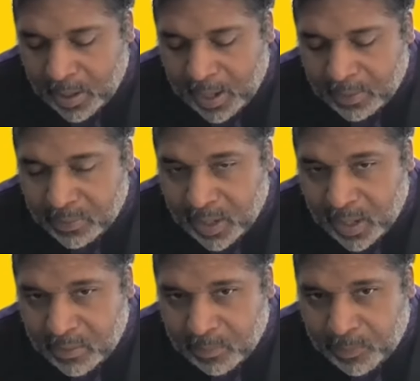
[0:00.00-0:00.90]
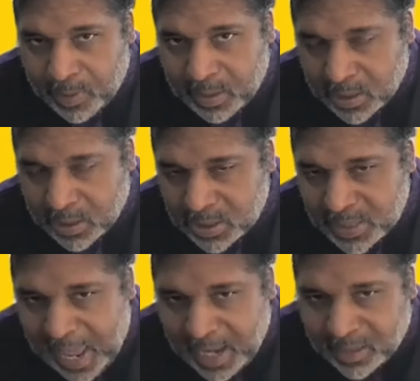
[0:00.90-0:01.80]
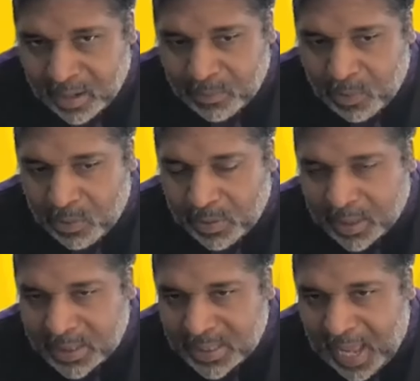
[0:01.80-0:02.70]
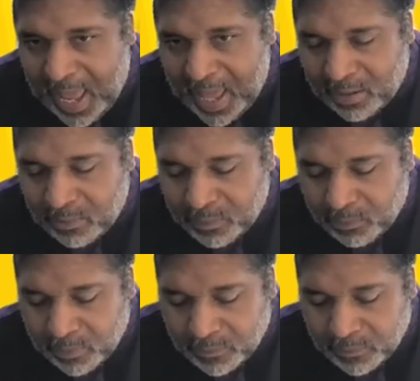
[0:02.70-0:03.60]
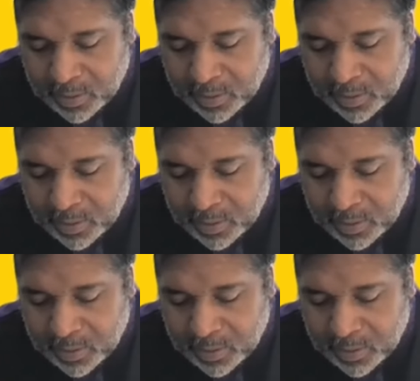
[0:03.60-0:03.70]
and then to stack them on the side of the river.